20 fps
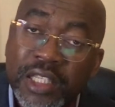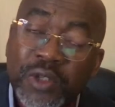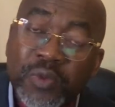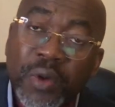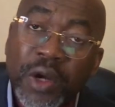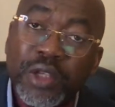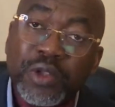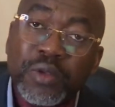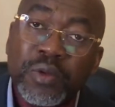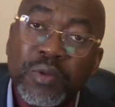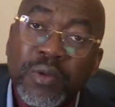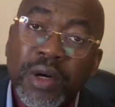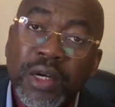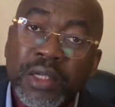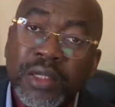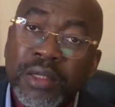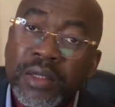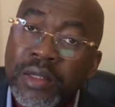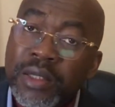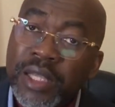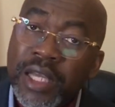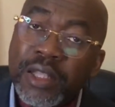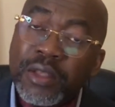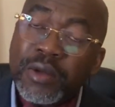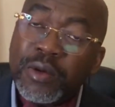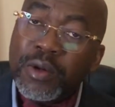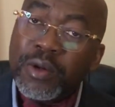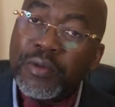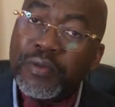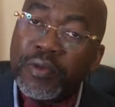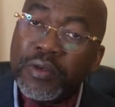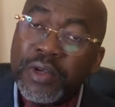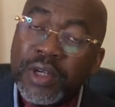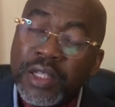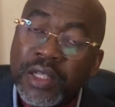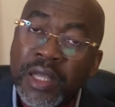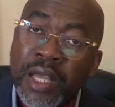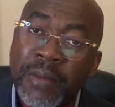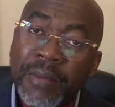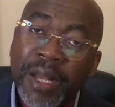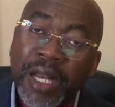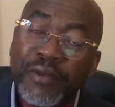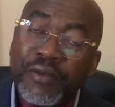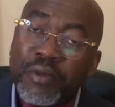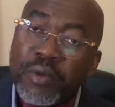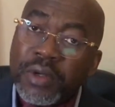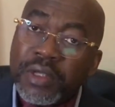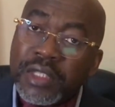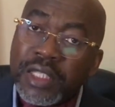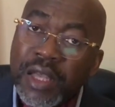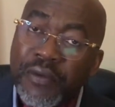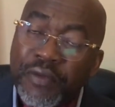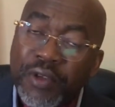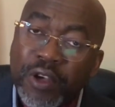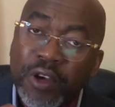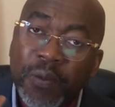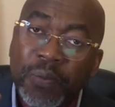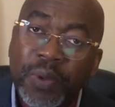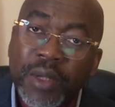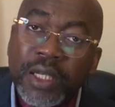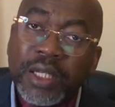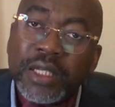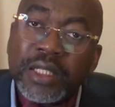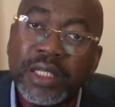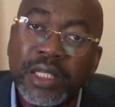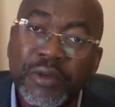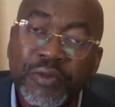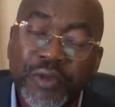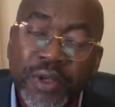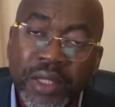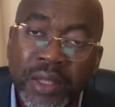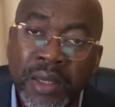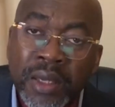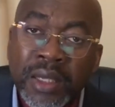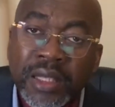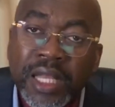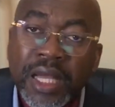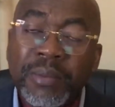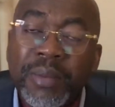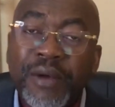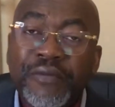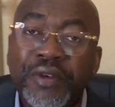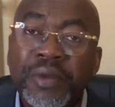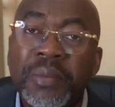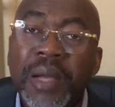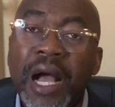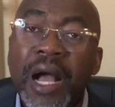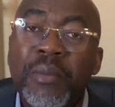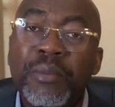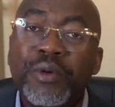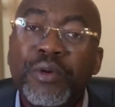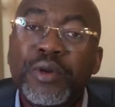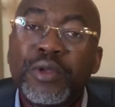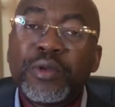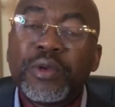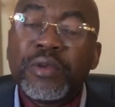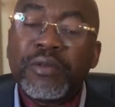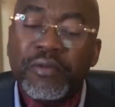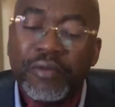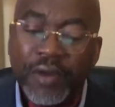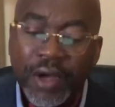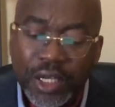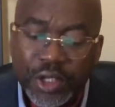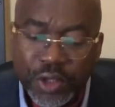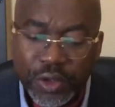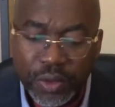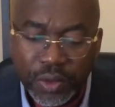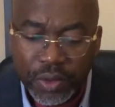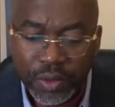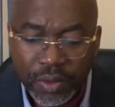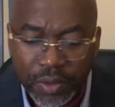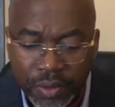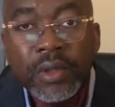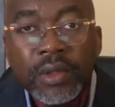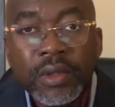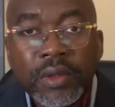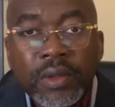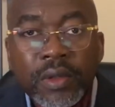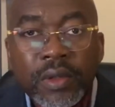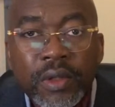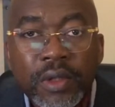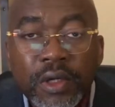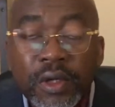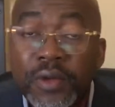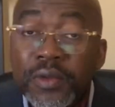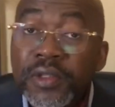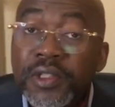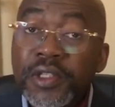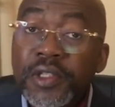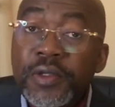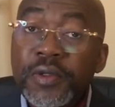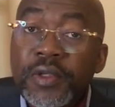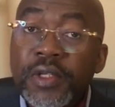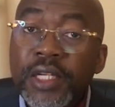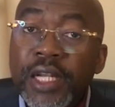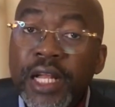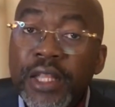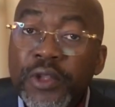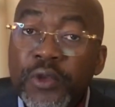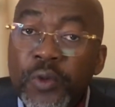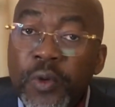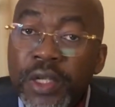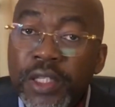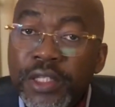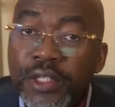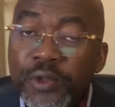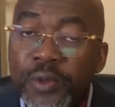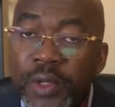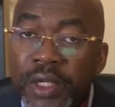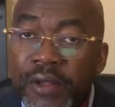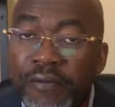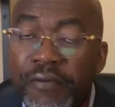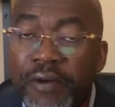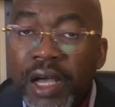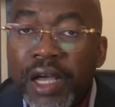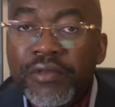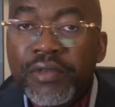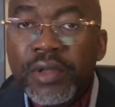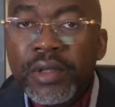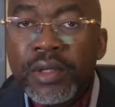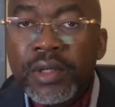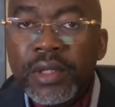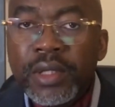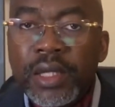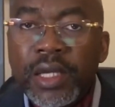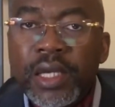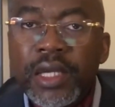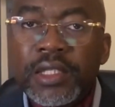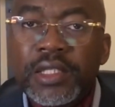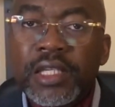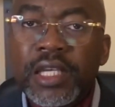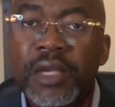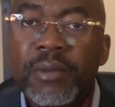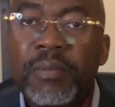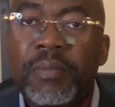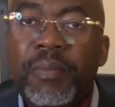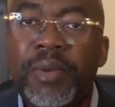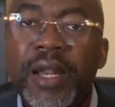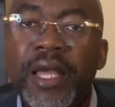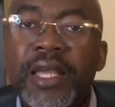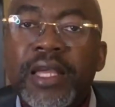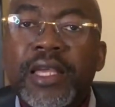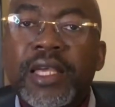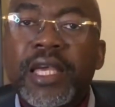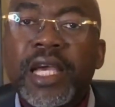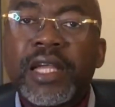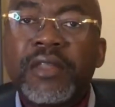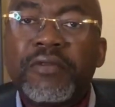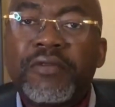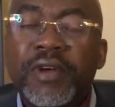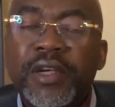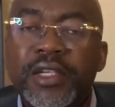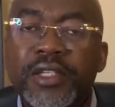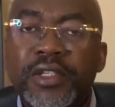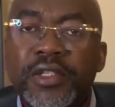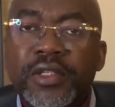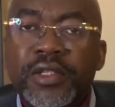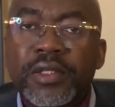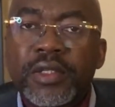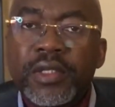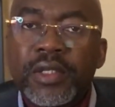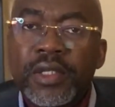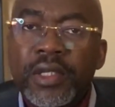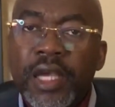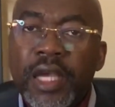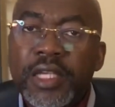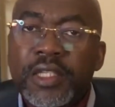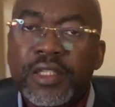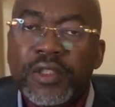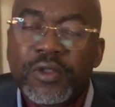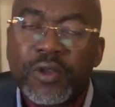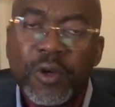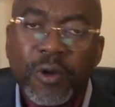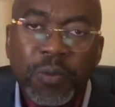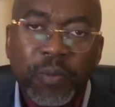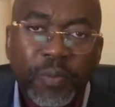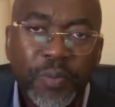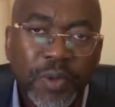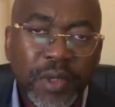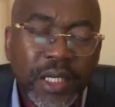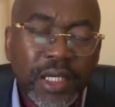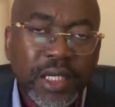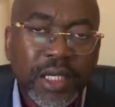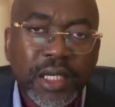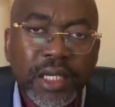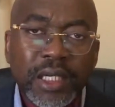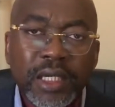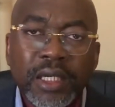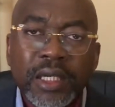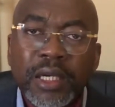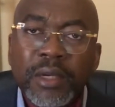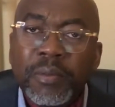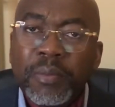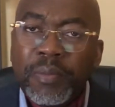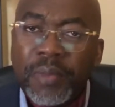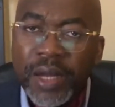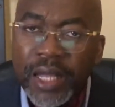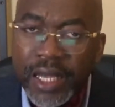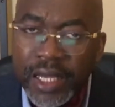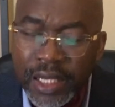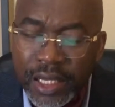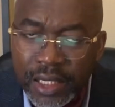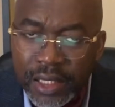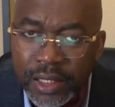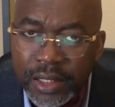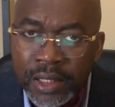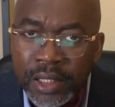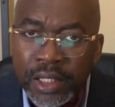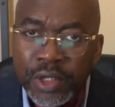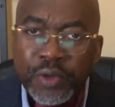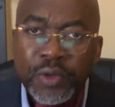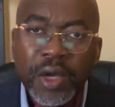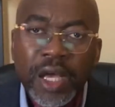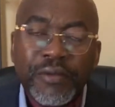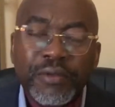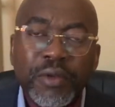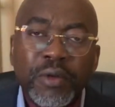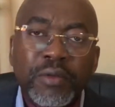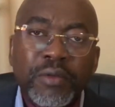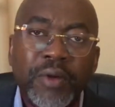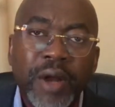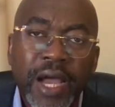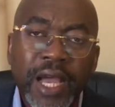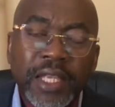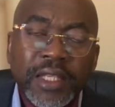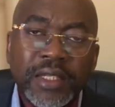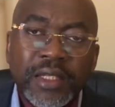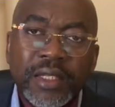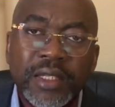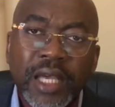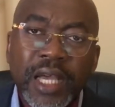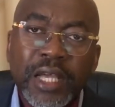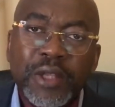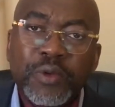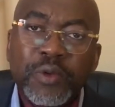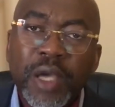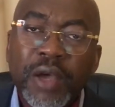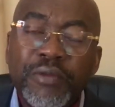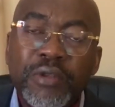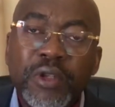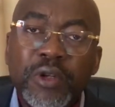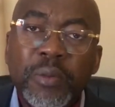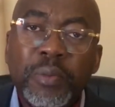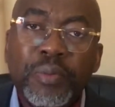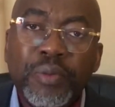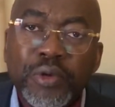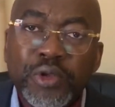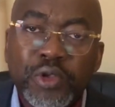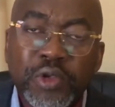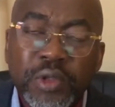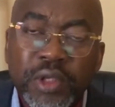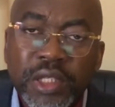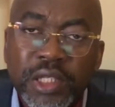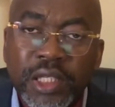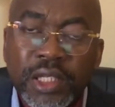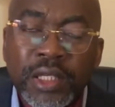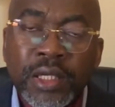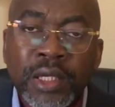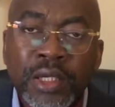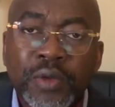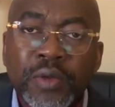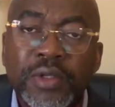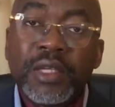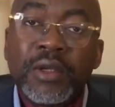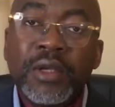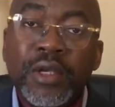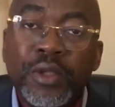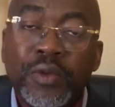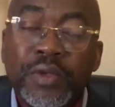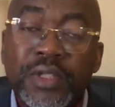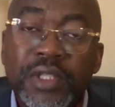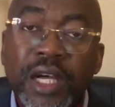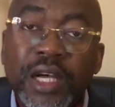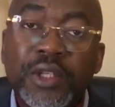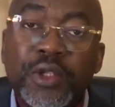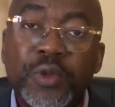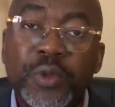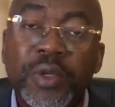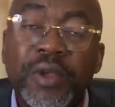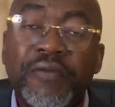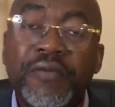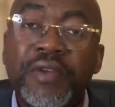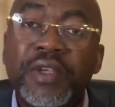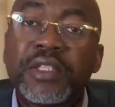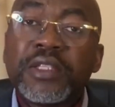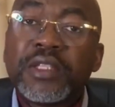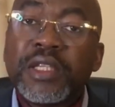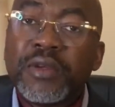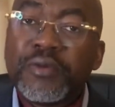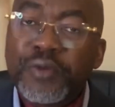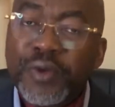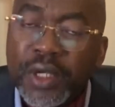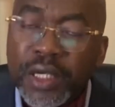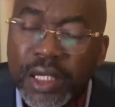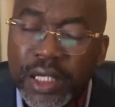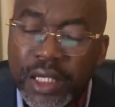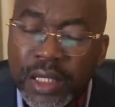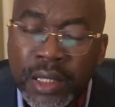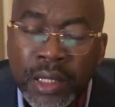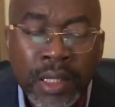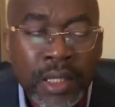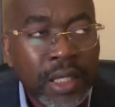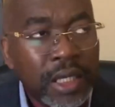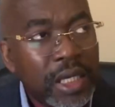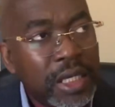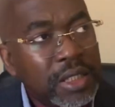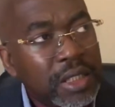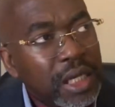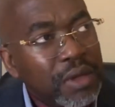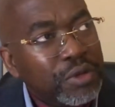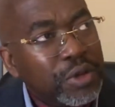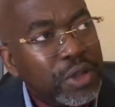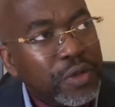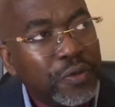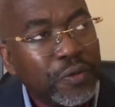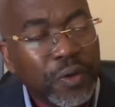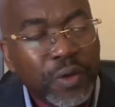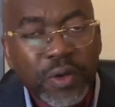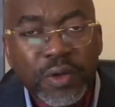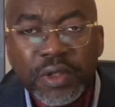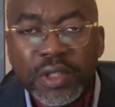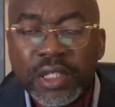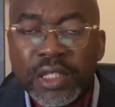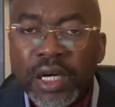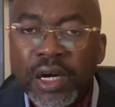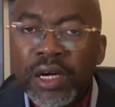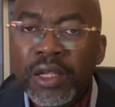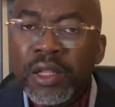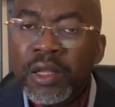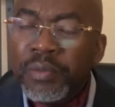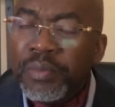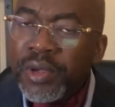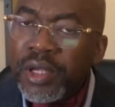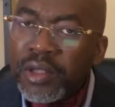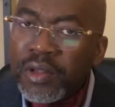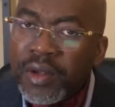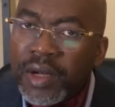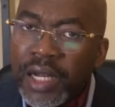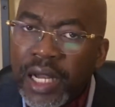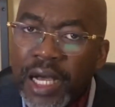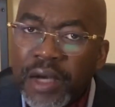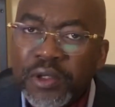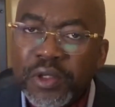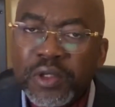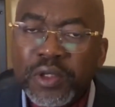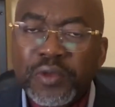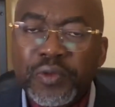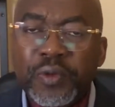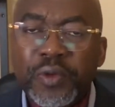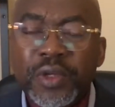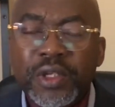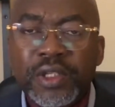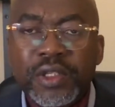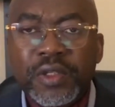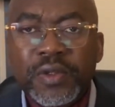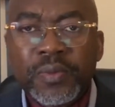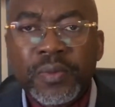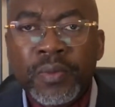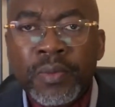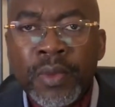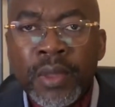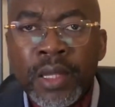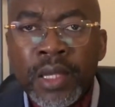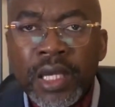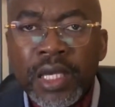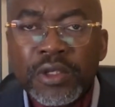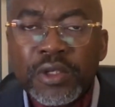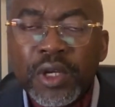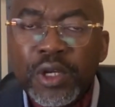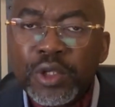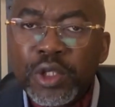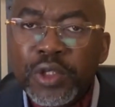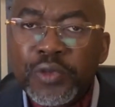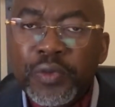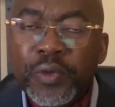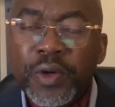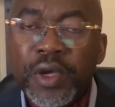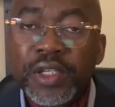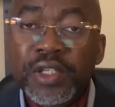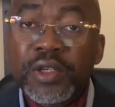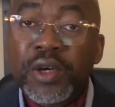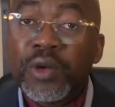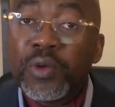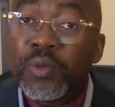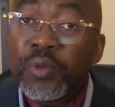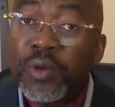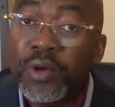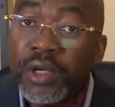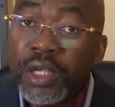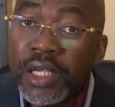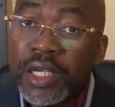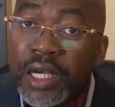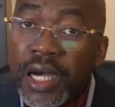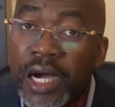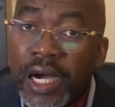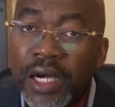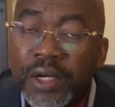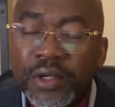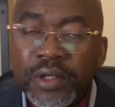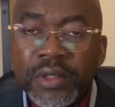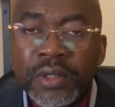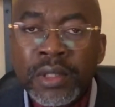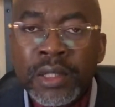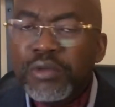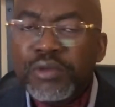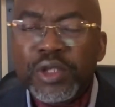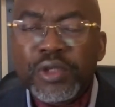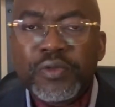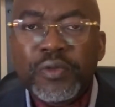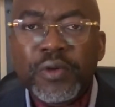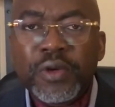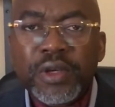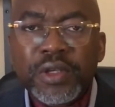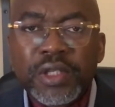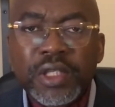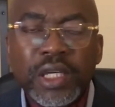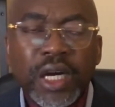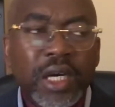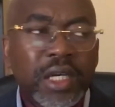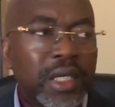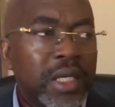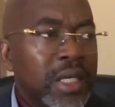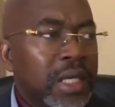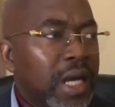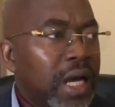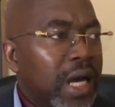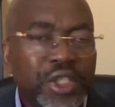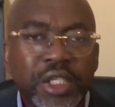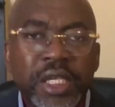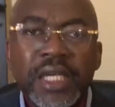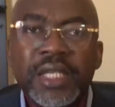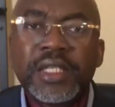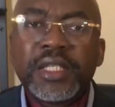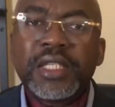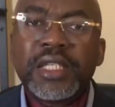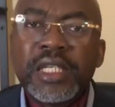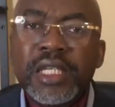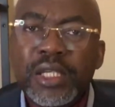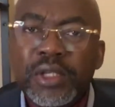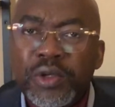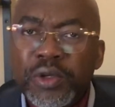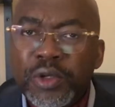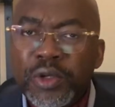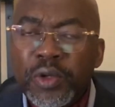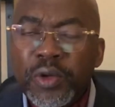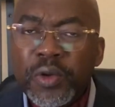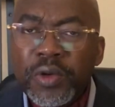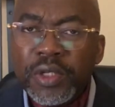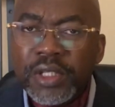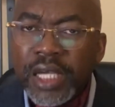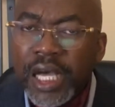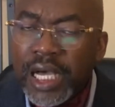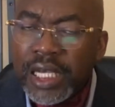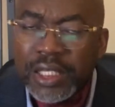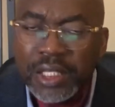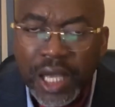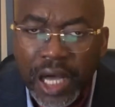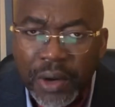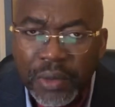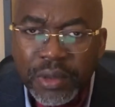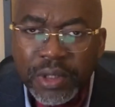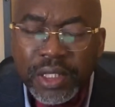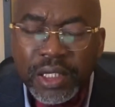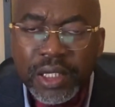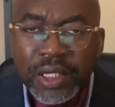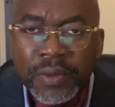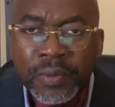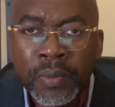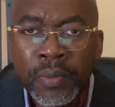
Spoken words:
what you want, then go for it. But if you want something completely different, then my friend, I'm going to invite you to consider that 2025 is a blank canvas. It's completely blank. You have the right and you have the opportunity to start doing things differently. Instead of just focusing on being the loudest voice, instead of just focusing on working harder, just focusing on chasing the noise out there,